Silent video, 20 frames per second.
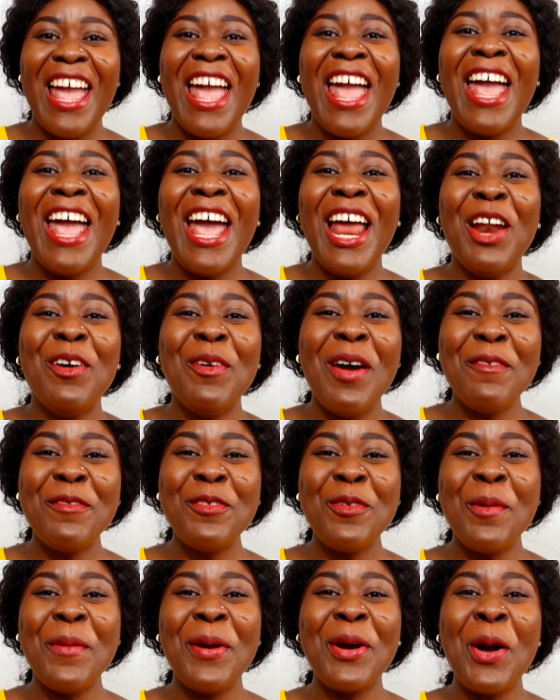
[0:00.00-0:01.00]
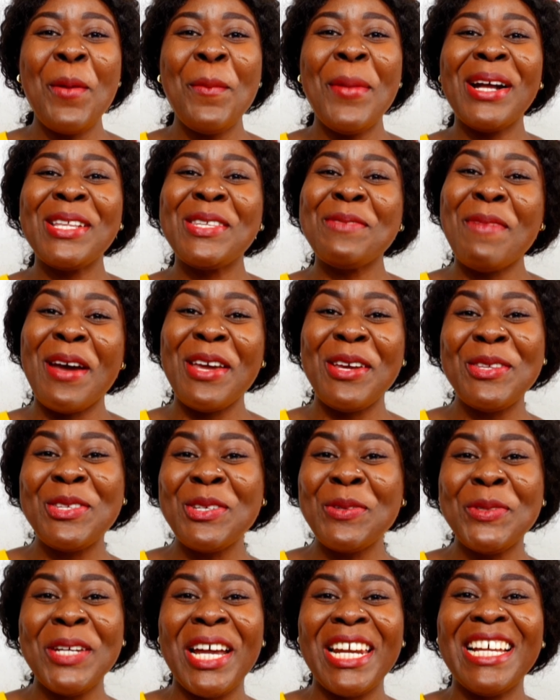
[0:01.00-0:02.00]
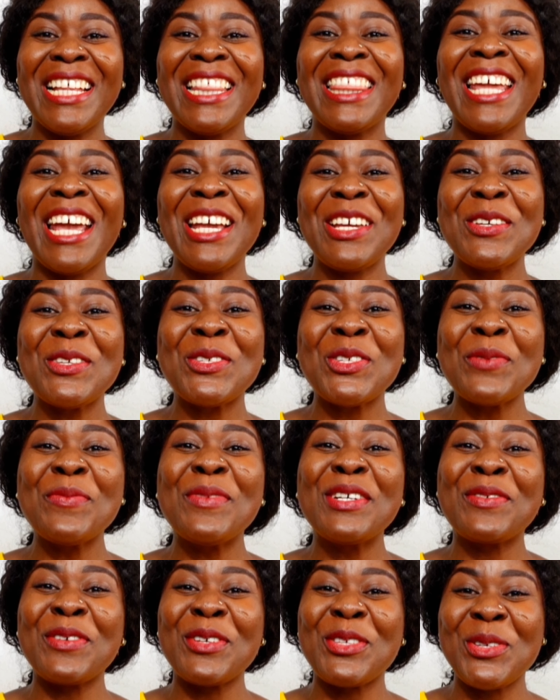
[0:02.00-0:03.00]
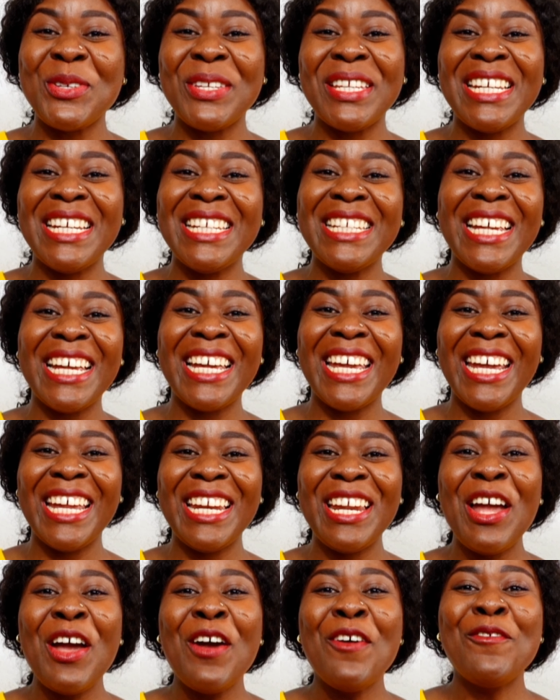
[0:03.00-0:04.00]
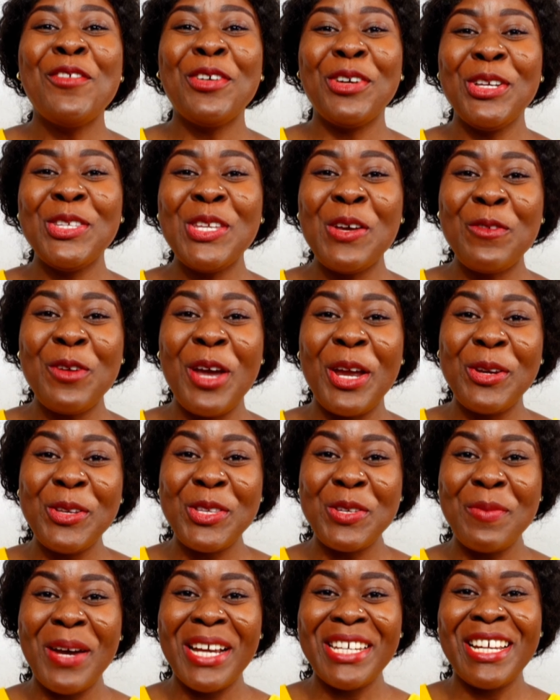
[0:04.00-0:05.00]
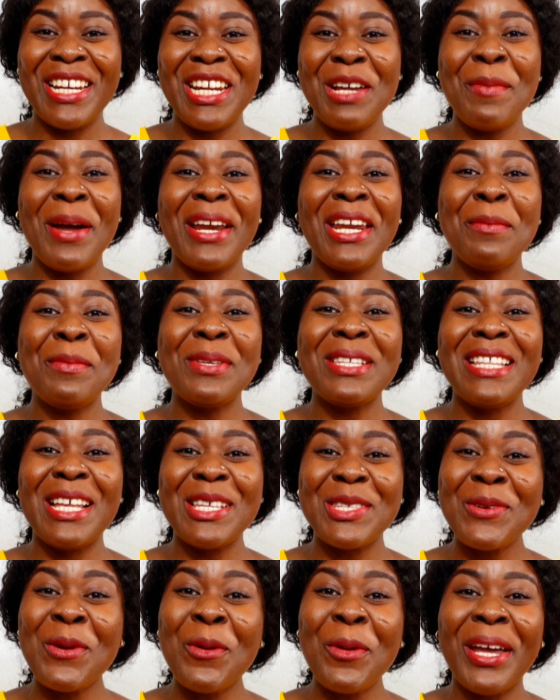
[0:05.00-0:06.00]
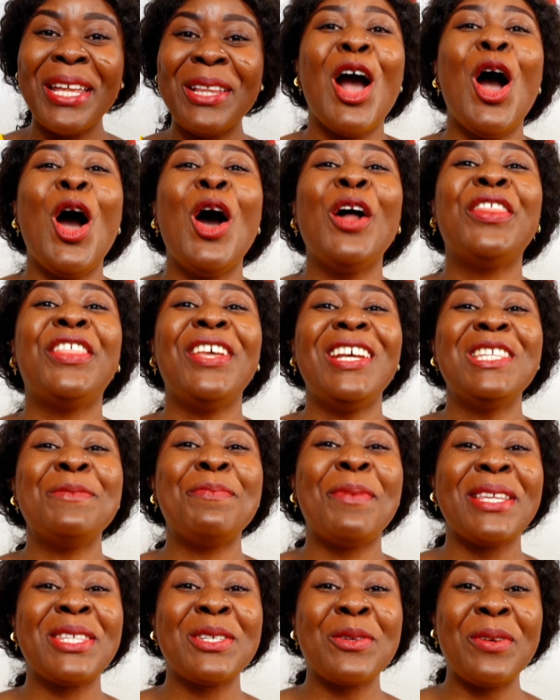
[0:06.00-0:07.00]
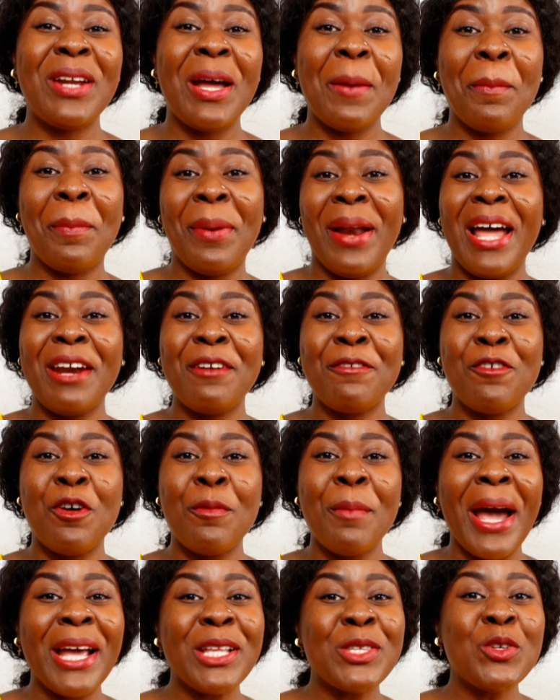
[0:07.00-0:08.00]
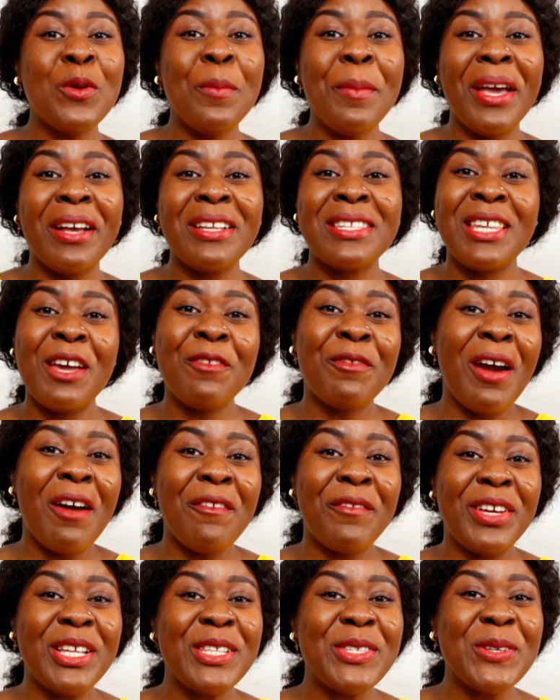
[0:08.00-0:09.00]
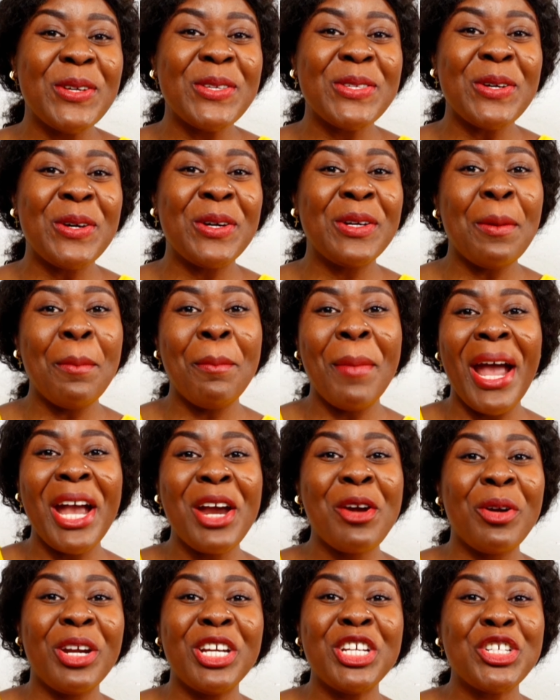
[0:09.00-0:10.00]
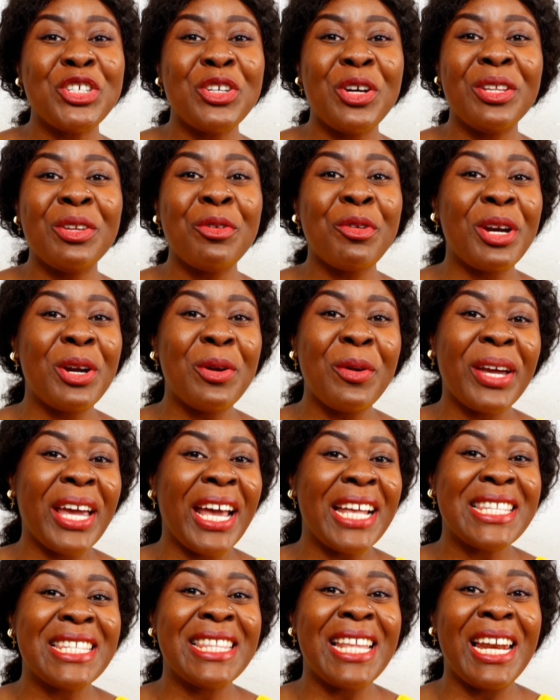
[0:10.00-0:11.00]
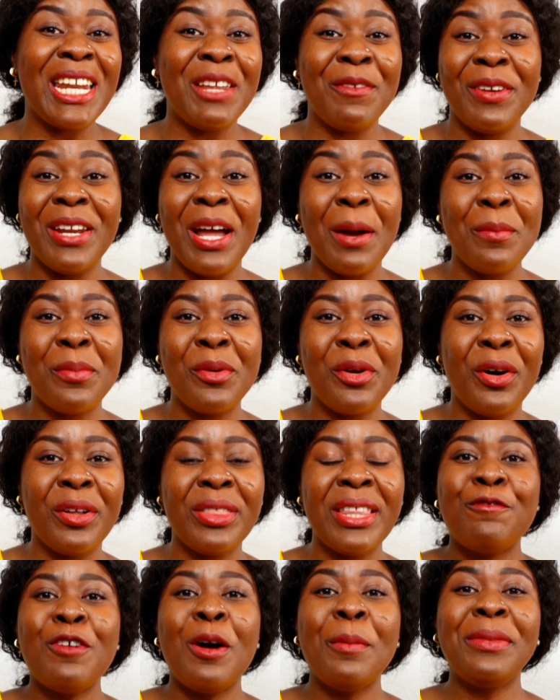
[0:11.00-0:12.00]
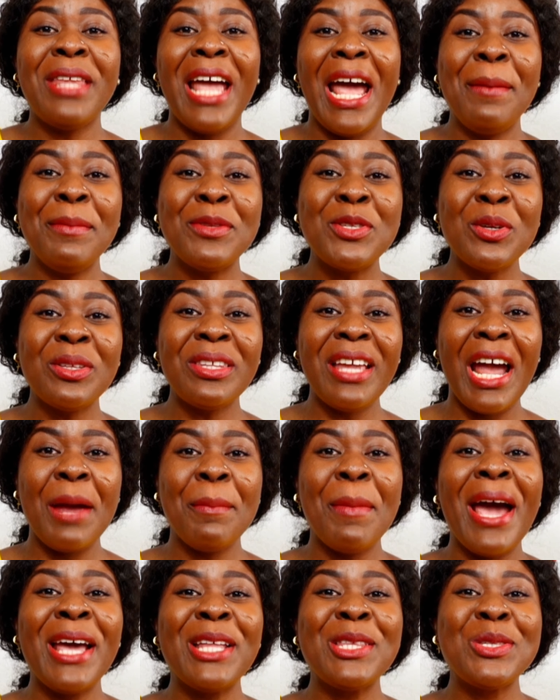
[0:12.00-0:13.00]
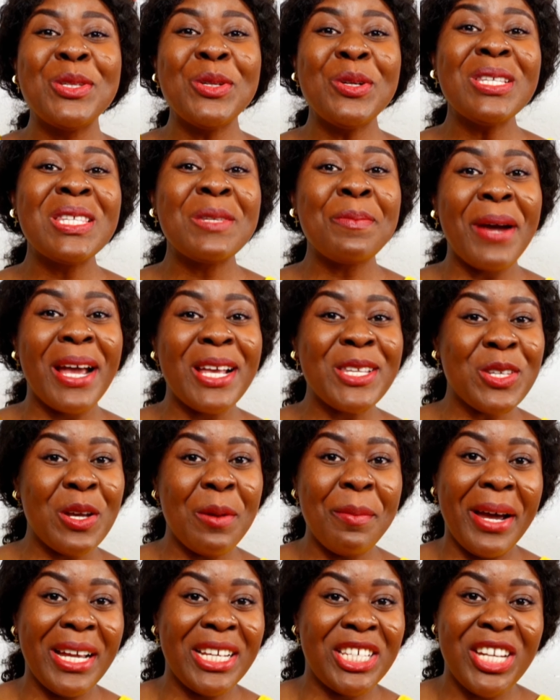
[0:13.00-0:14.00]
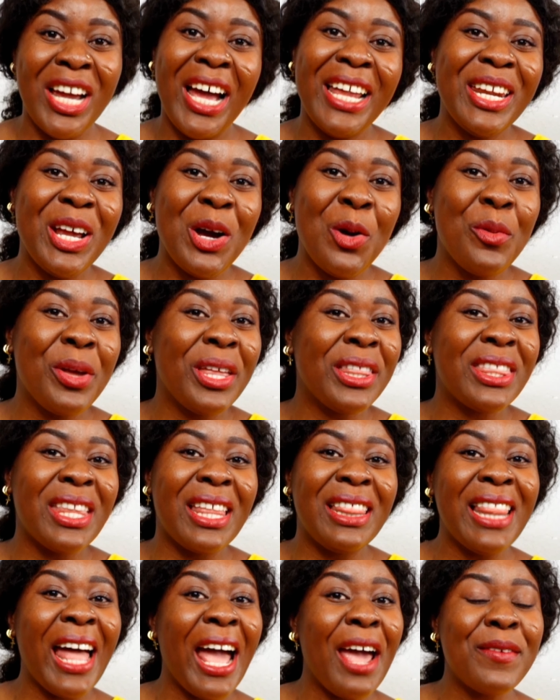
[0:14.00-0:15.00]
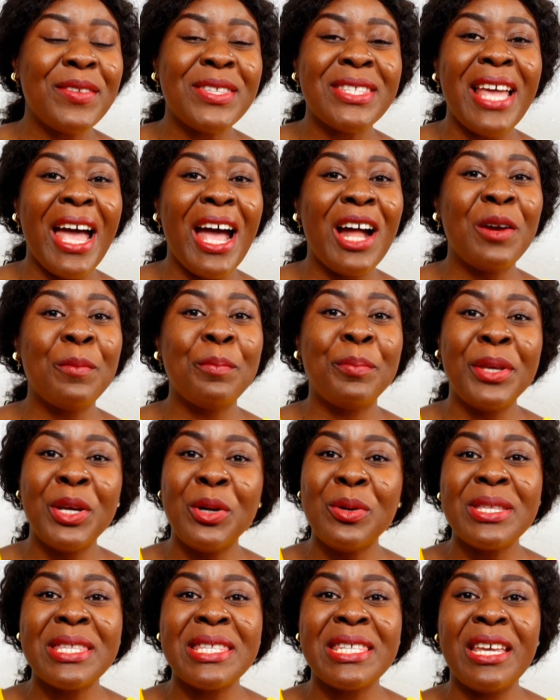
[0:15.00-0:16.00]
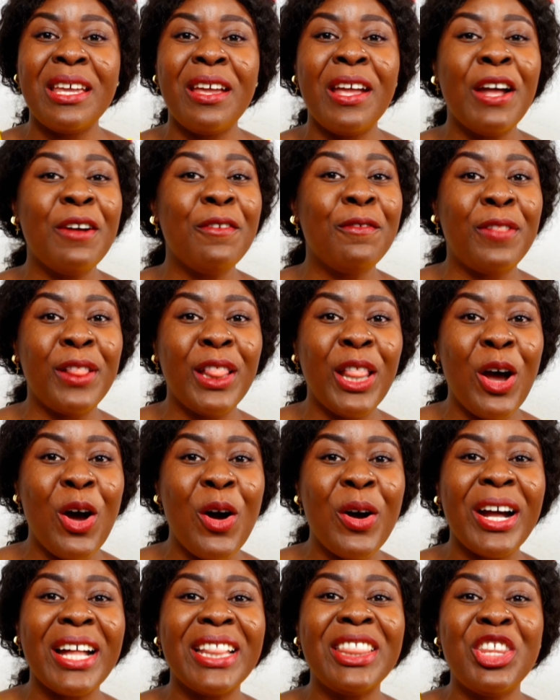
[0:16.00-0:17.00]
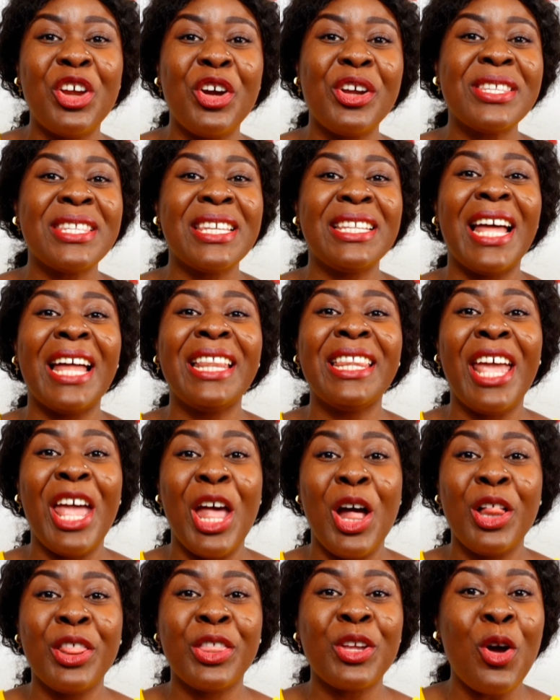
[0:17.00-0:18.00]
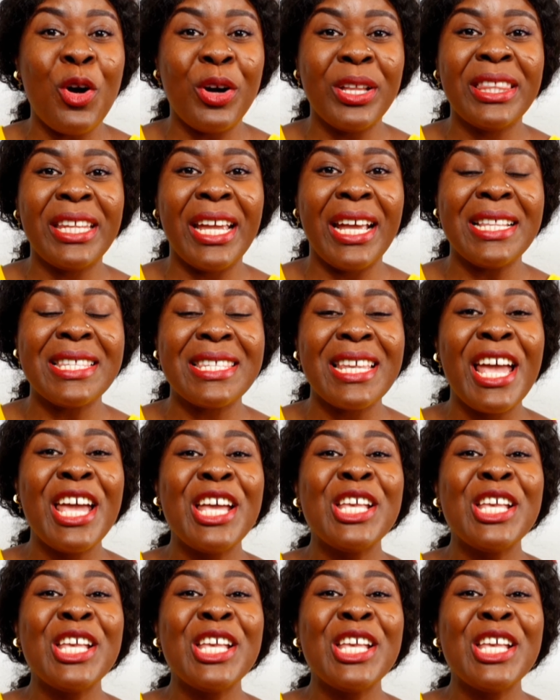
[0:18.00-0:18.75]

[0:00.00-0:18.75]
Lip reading: Hello everyone, welcome back to my YouTube channel. Thank you so much for tuning in again. For those of you who are new to my channel, my name is Nurse Queen. On this particular platform, I do make several videos on migration, relocating and living abroad. From time to time, I do spice up my channel with lifestyle, beauty, vlog, nursing and health content.